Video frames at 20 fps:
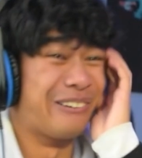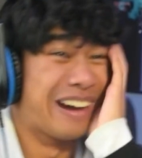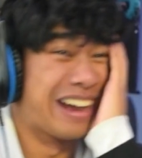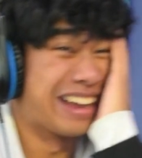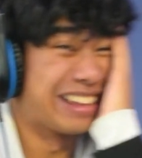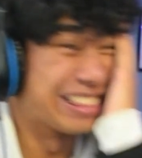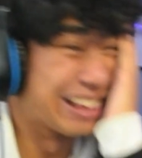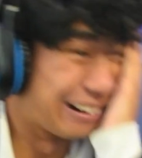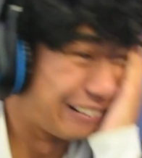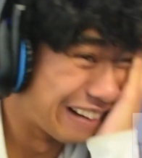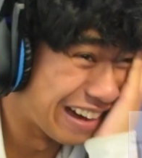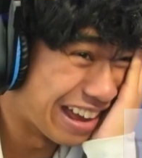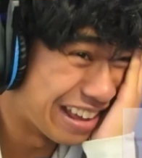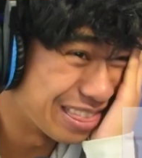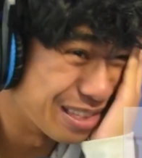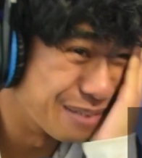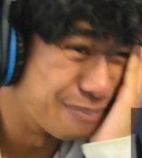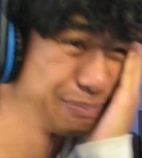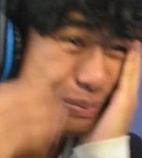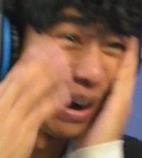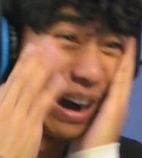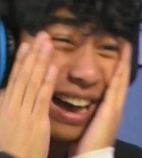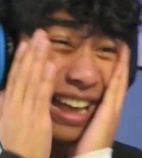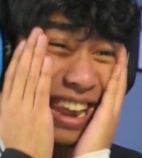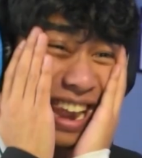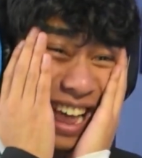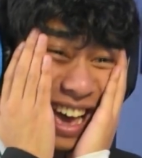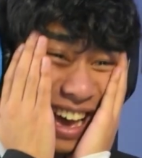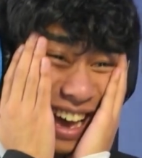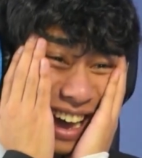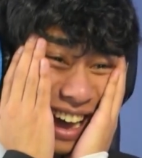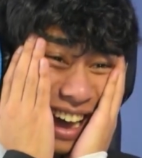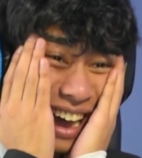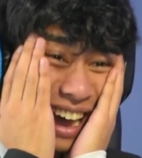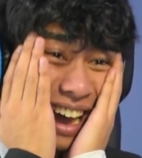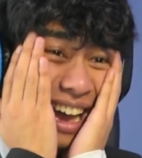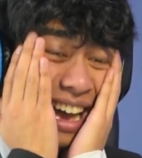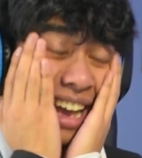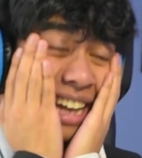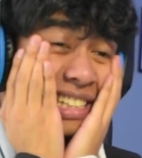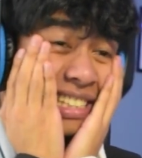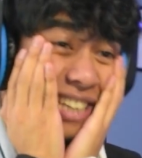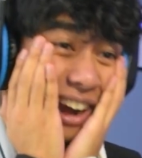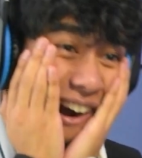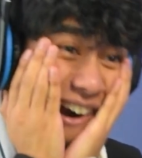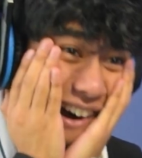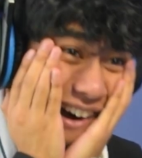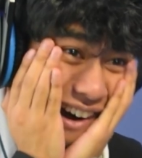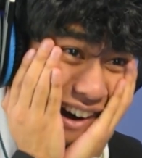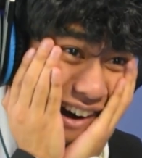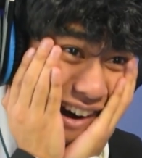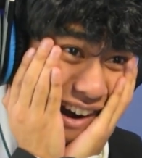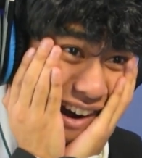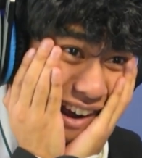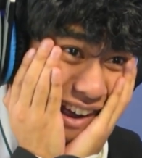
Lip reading: way! No way! The bun! It's her!